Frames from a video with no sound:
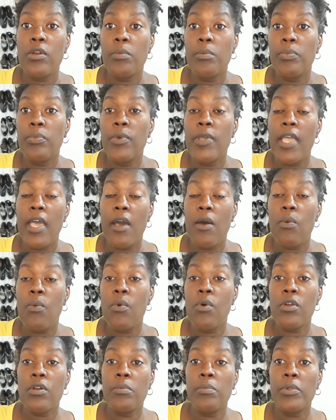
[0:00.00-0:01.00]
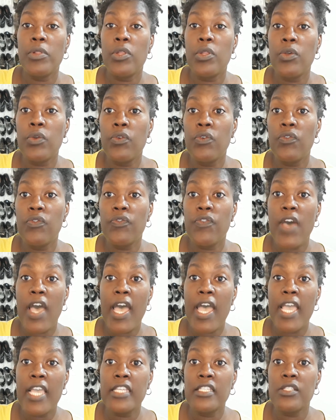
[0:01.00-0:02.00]
we have water balloon
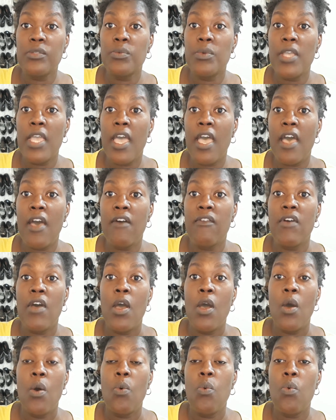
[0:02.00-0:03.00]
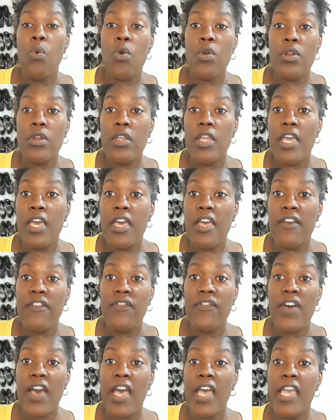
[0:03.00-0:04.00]
fights, we have water gun
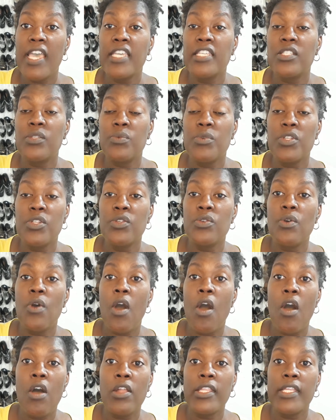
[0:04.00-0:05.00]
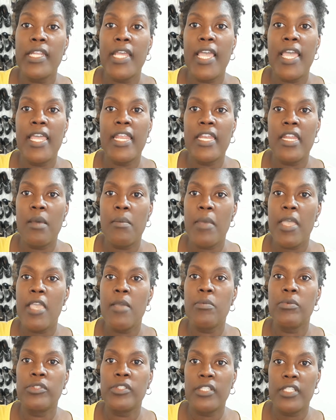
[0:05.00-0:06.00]
fights, we do all of that, and I'm
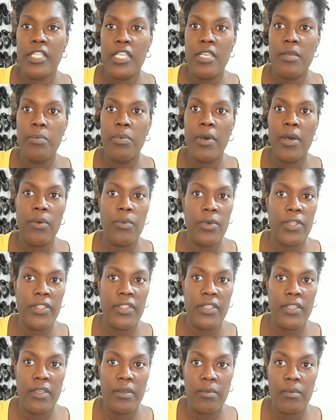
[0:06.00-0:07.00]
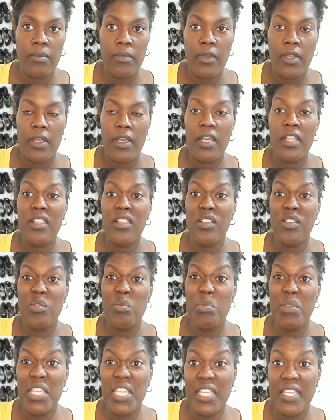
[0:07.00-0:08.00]
able to keep up with them a little
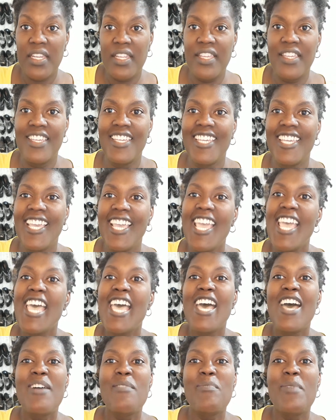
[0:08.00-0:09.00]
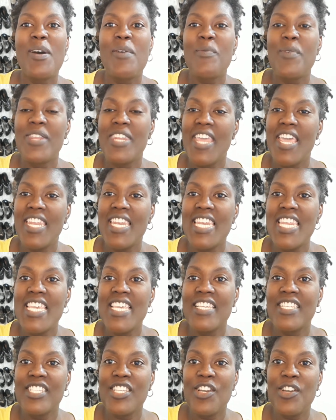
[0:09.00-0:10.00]
bit. But when that
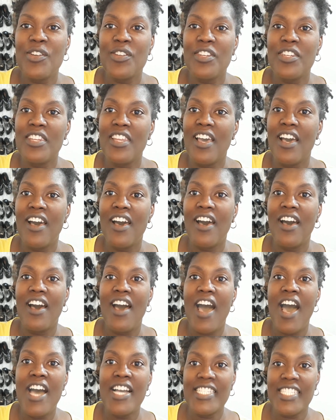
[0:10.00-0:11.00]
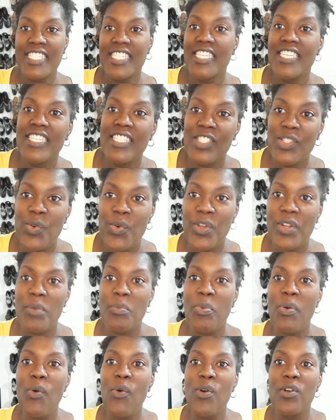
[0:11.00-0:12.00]
knee is hurting, Auntie is on the
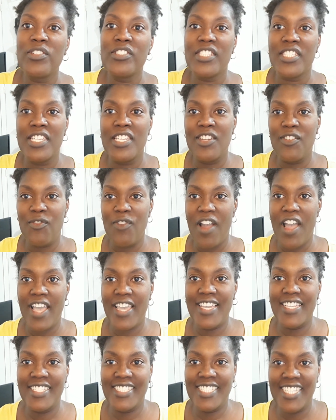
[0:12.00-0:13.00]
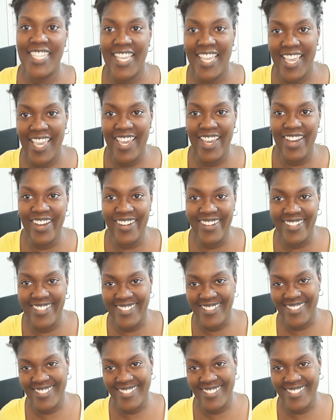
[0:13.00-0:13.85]
porch in the rocking chair.